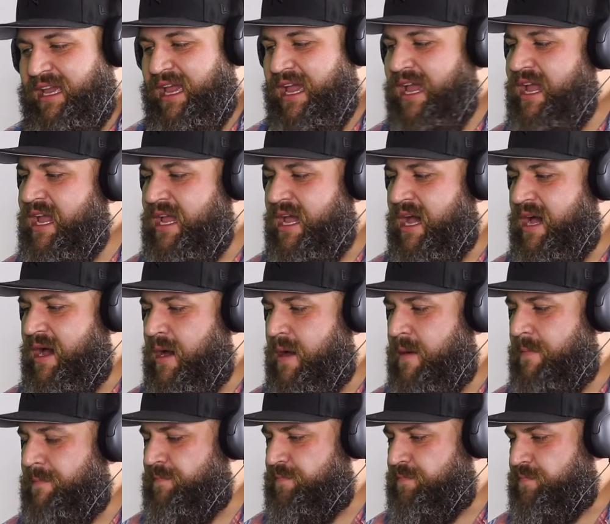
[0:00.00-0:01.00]
"Hey, I
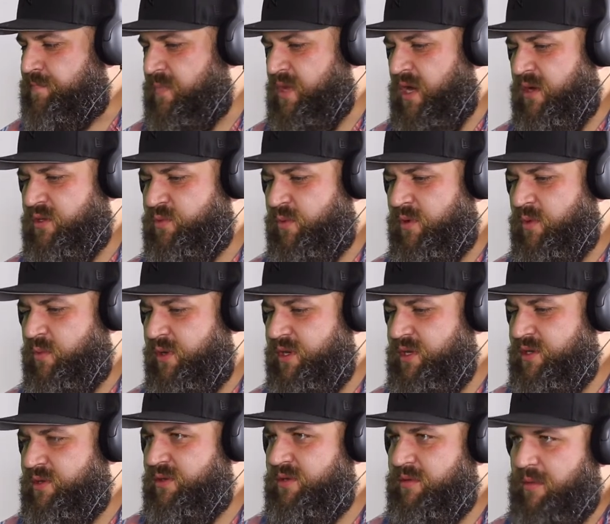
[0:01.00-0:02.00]
was wondering, what are you
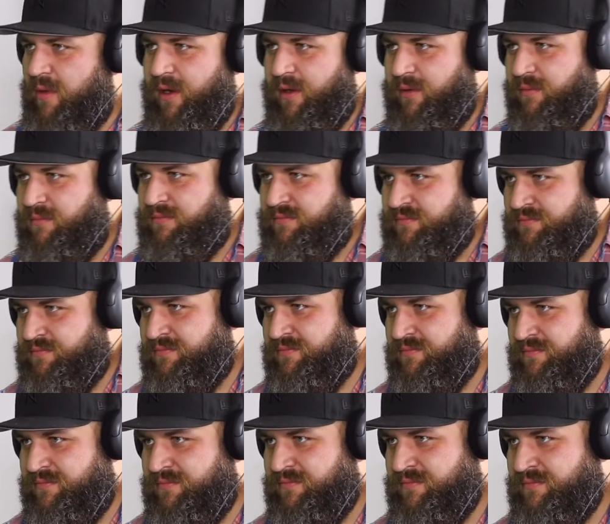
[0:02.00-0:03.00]
doing
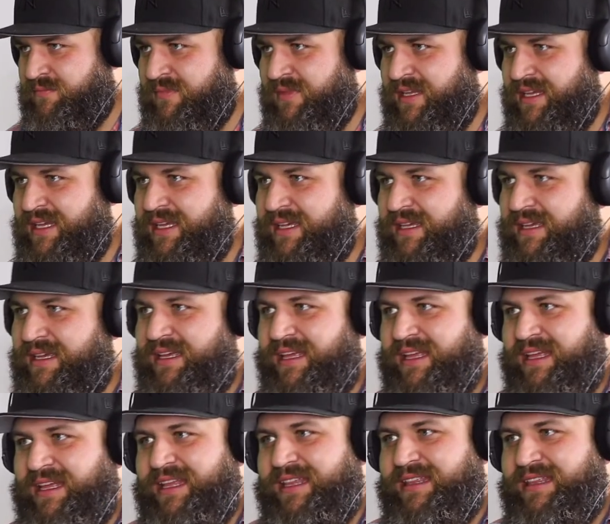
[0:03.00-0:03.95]
tomorrow?"